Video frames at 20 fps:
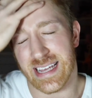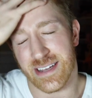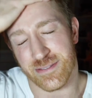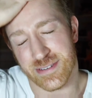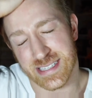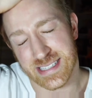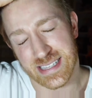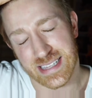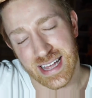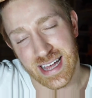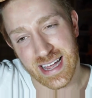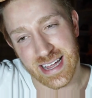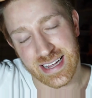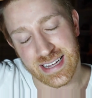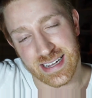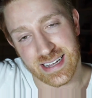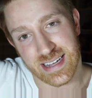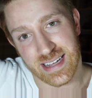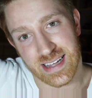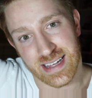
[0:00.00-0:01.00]
It was
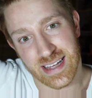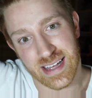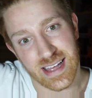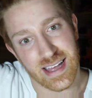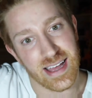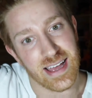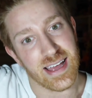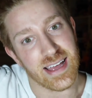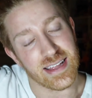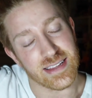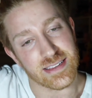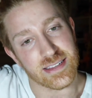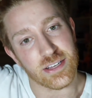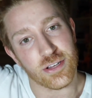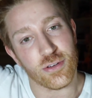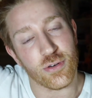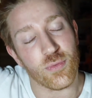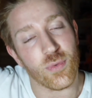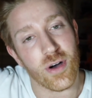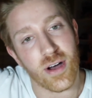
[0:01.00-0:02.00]
like
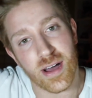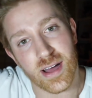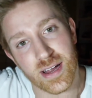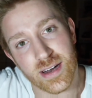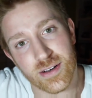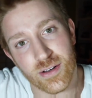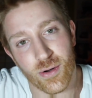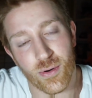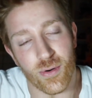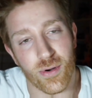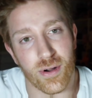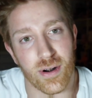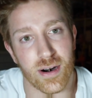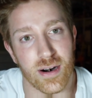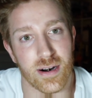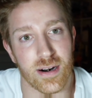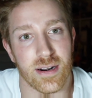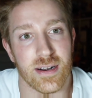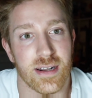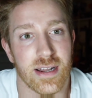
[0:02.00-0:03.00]
Lil One
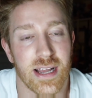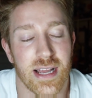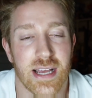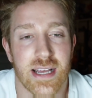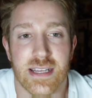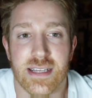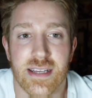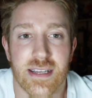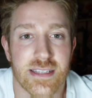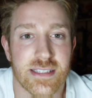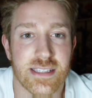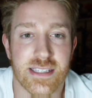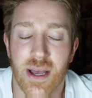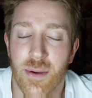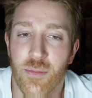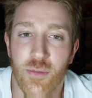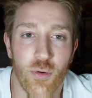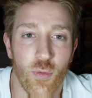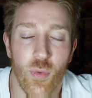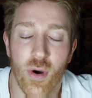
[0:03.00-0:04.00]
or
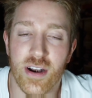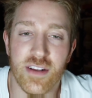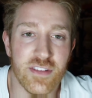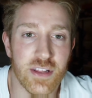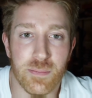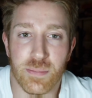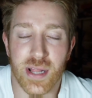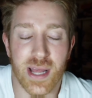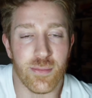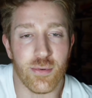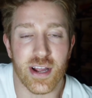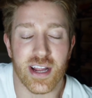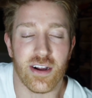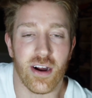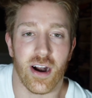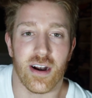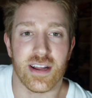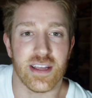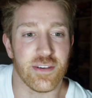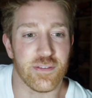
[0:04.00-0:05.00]
some one of the Playboy
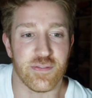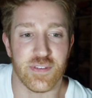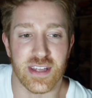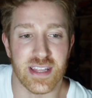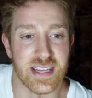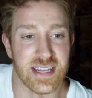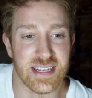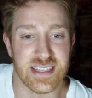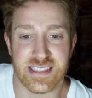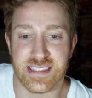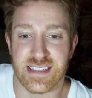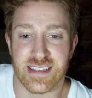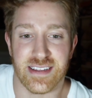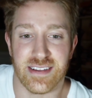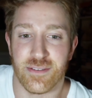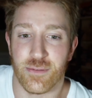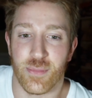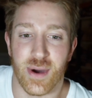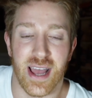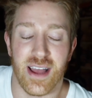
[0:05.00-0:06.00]
Cardi affiliates
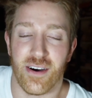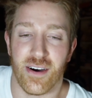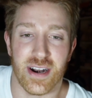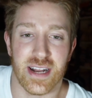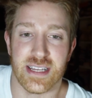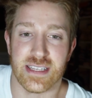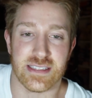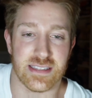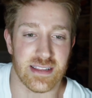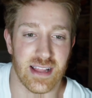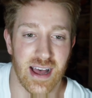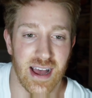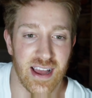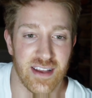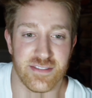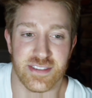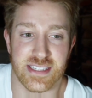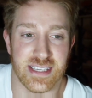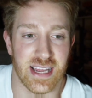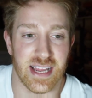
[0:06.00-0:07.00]
went on his
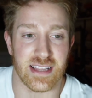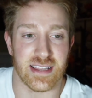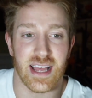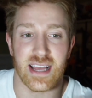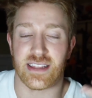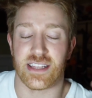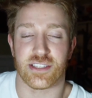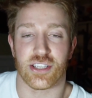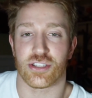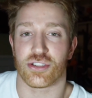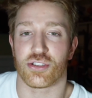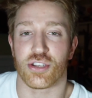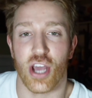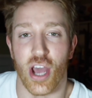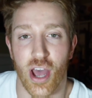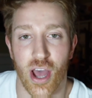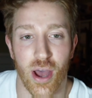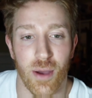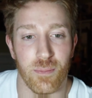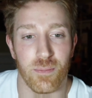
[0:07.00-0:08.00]
live saying like this is
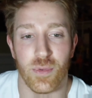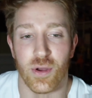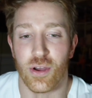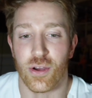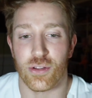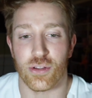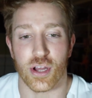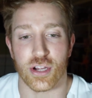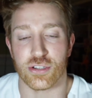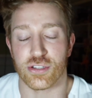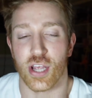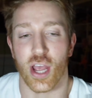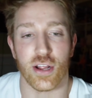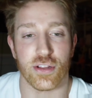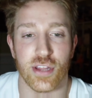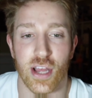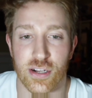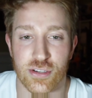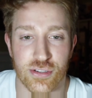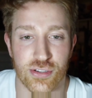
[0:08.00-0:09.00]
cap like take
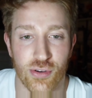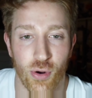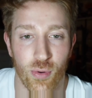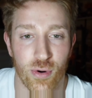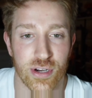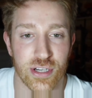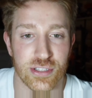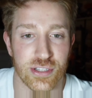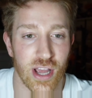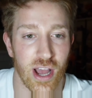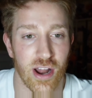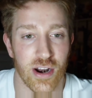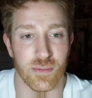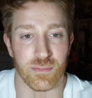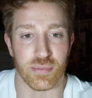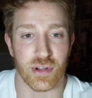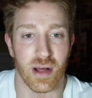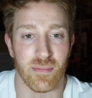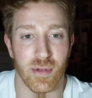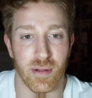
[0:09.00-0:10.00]
that story down and
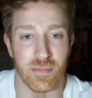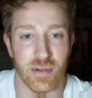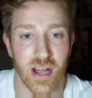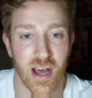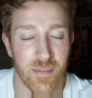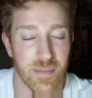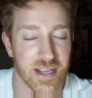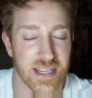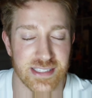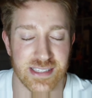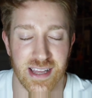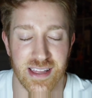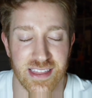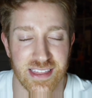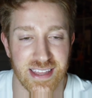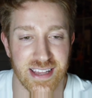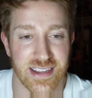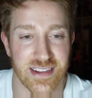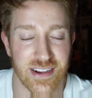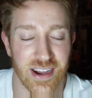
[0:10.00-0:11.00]
blah blah blah because I
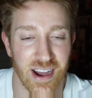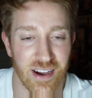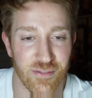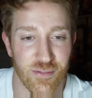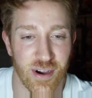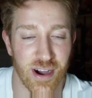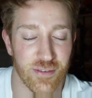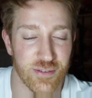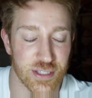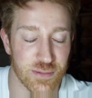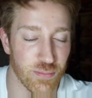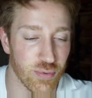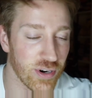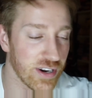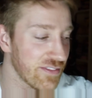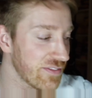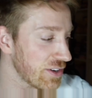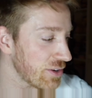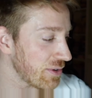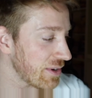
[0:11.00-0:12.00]
think Govlock was
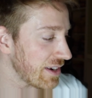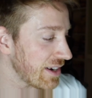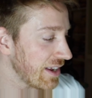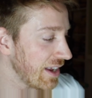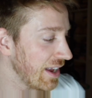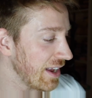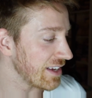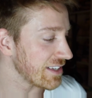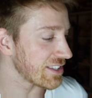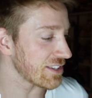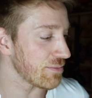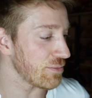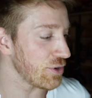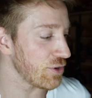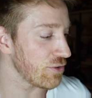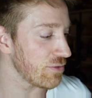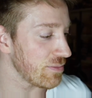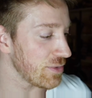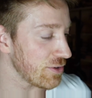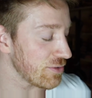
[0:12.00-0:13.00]
previewing some
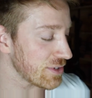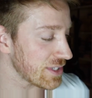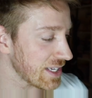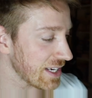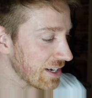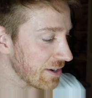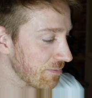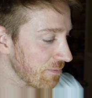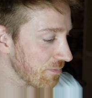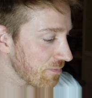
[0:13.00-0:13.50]
new music.